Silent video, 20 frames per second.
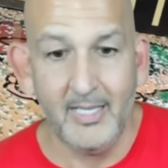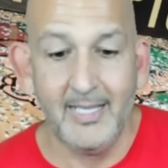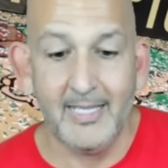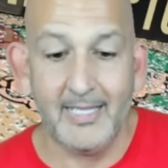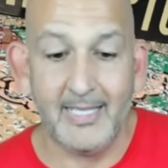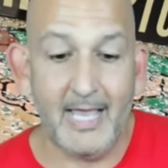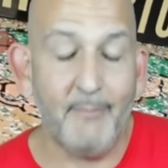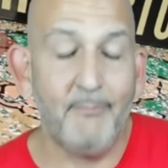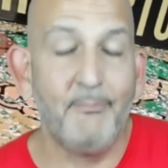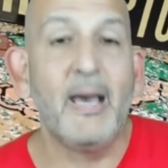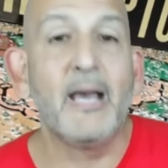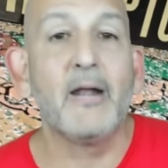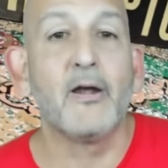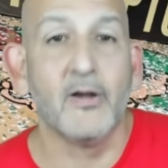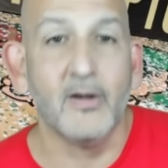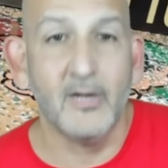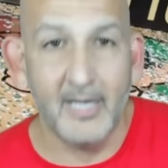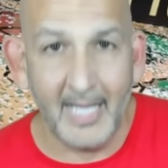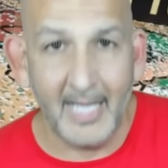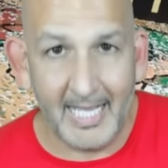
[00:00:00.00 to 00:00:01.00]
Get
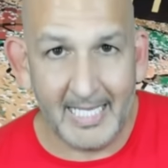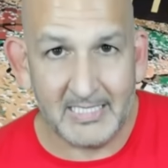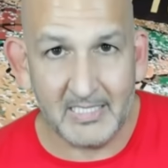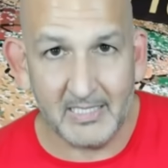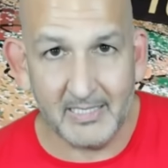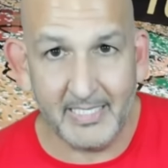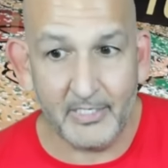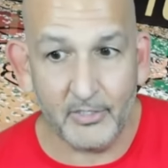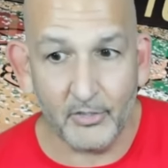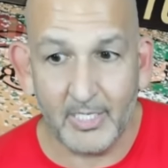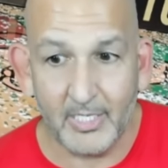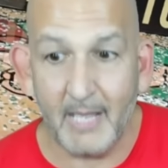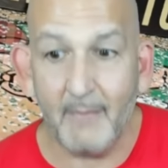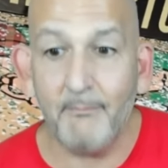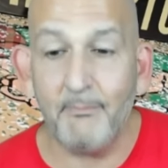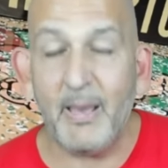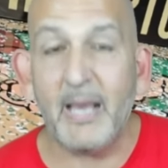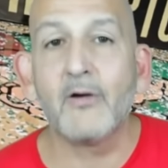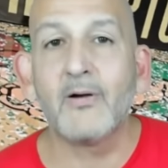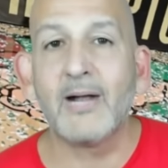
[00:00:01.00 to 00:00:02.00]
better as a leader. Get
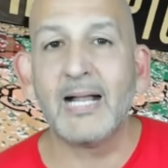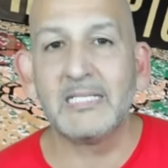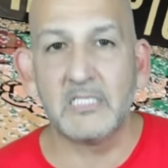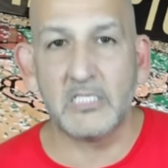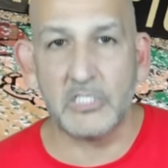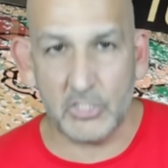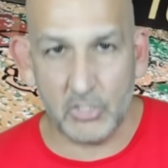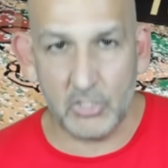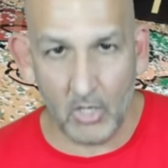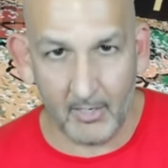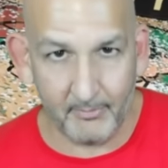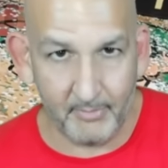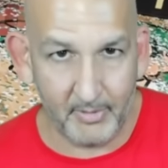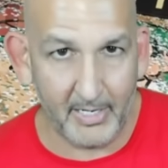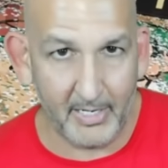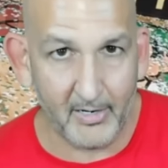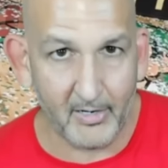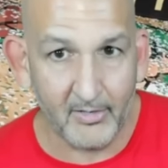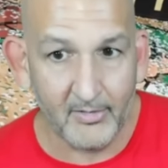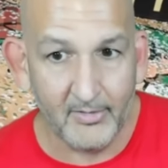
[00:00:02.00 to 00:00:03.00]
better as a star
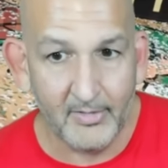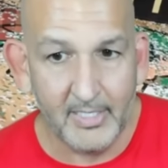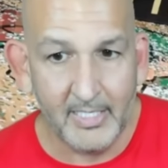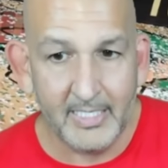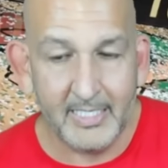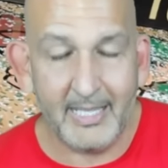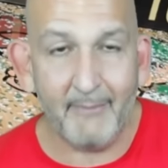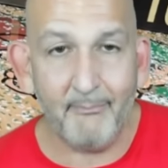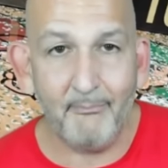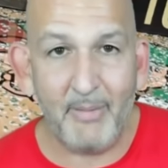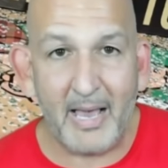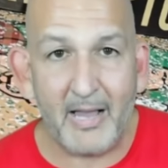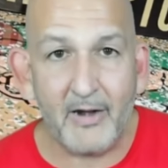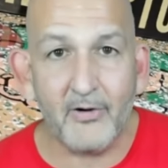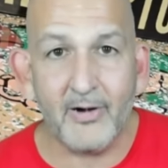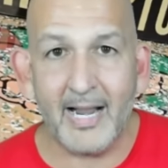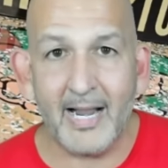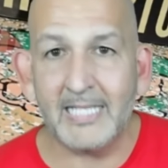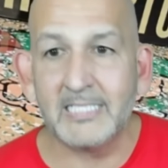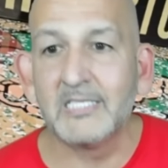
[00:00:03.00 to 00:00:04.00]
player. Get better
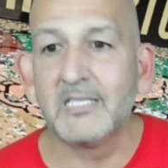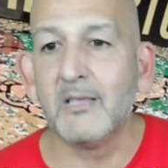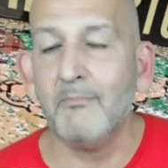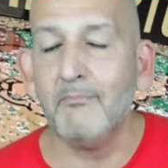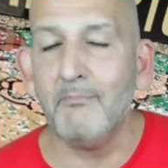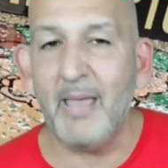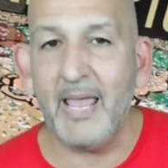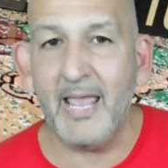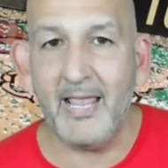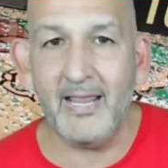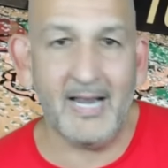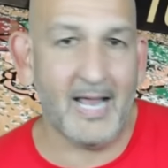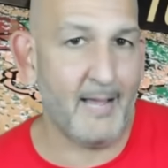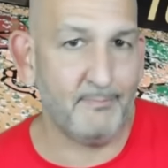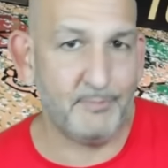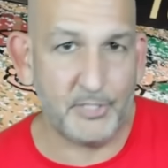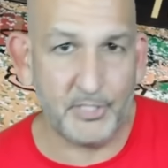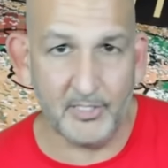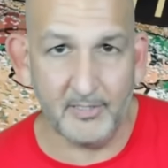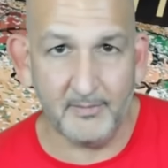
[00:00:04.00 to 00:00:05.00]
as the main
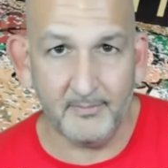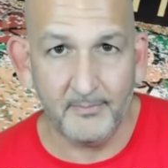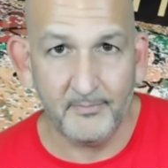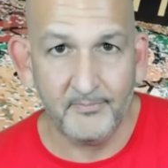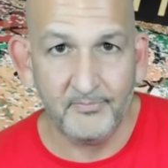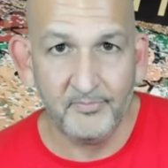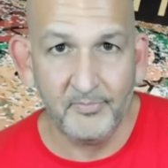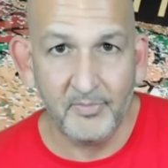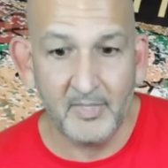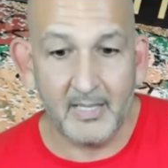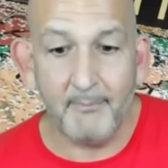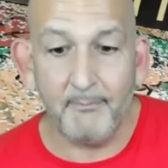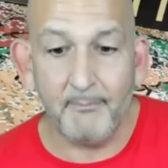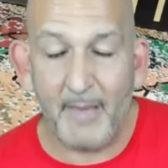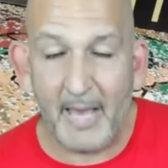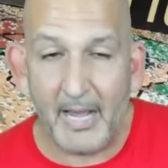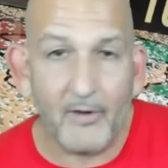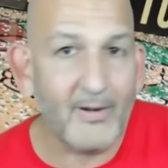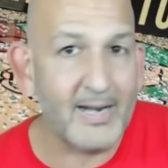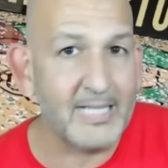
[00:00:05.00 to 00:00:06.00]
option. Get
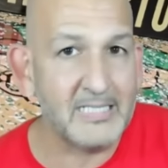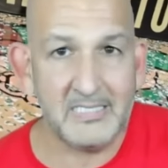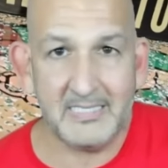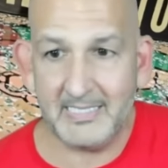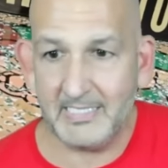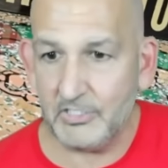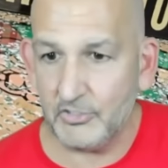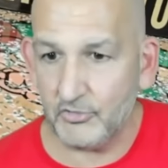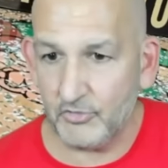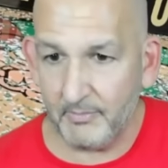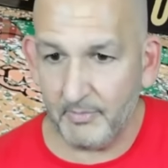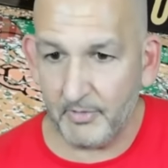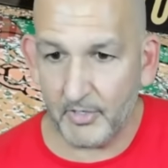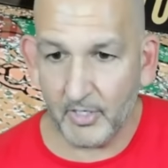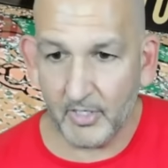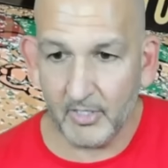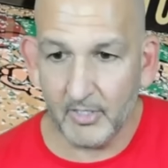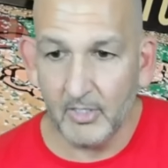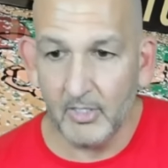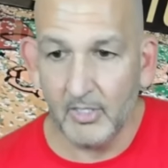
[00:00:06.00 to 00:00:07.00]
better as a distributor.
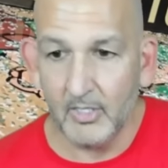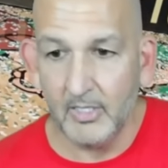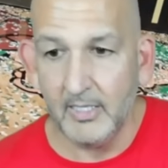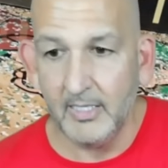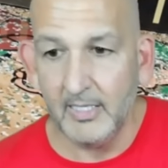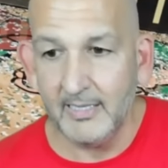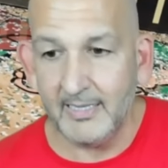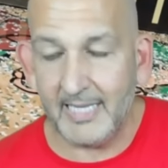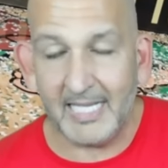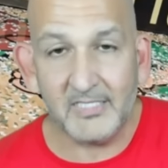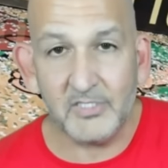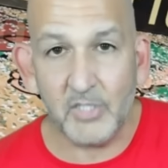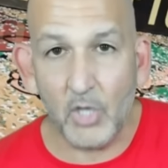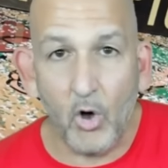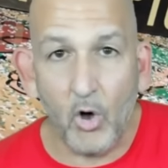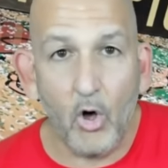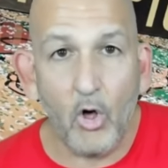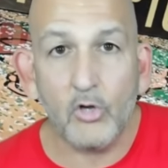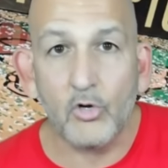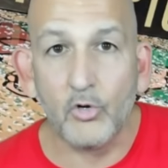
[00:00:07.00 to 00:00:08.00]
That's
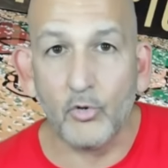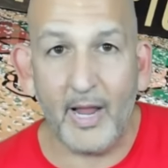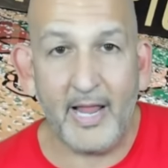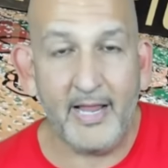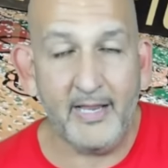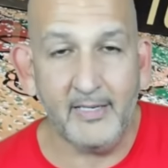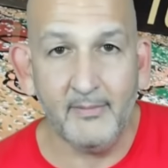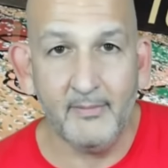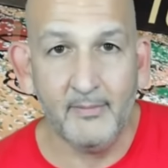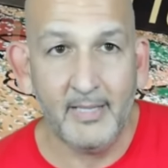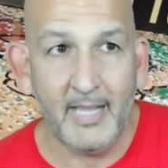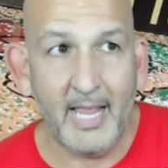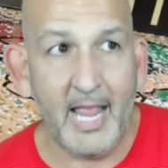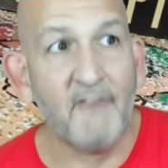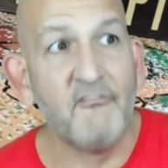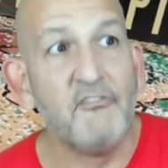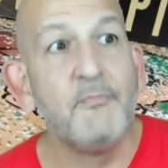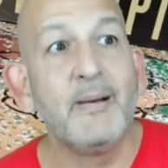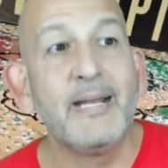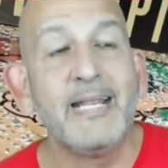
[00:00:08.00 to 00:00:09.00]
all great.
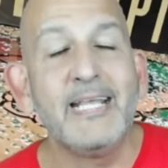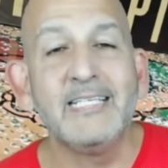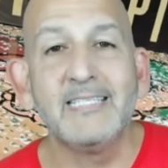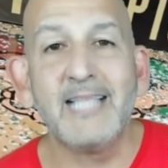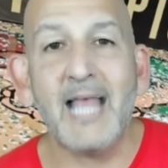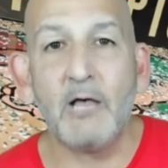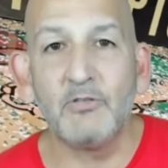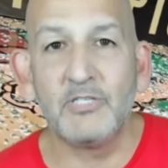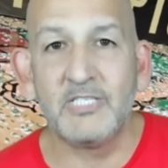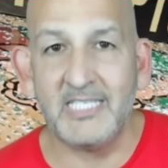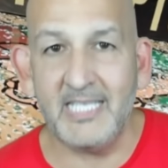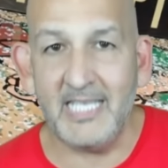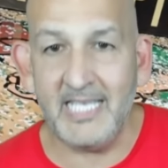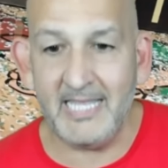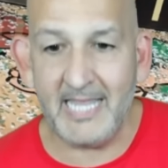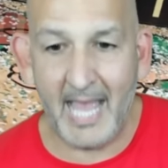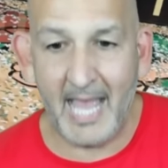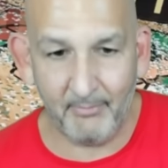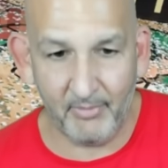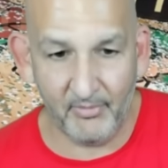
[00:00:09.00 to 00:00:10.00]
Everybody's now seen
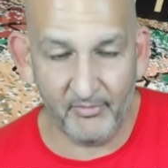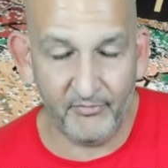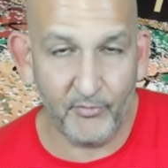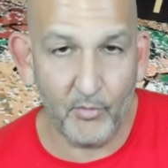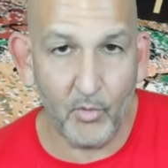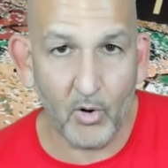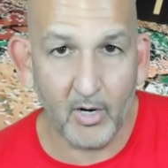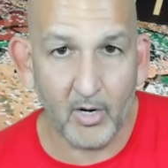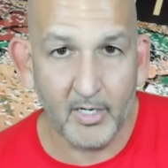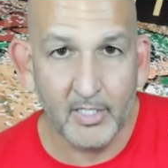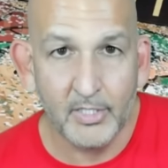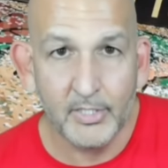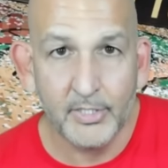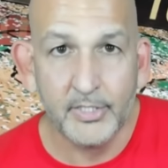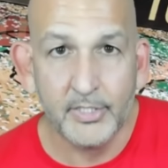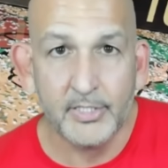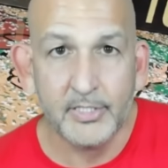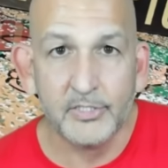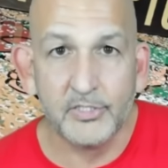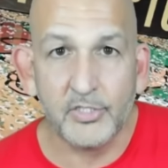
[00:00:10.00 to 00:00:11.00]
that before.
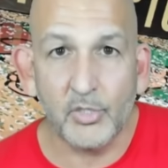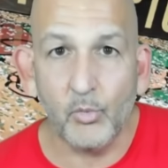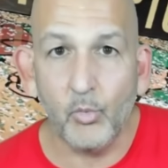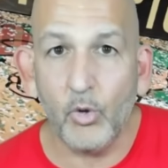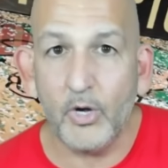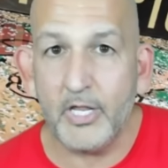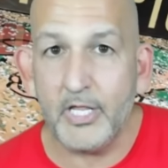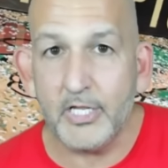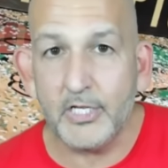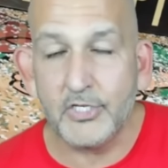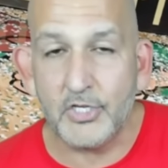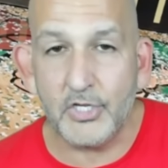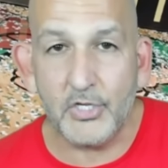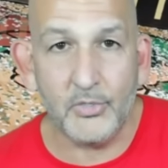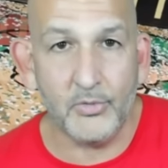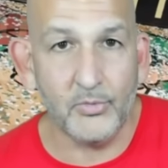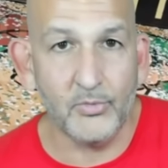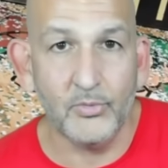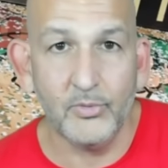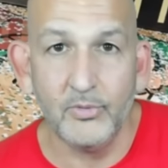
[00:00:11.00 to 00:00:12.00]
So what do you do?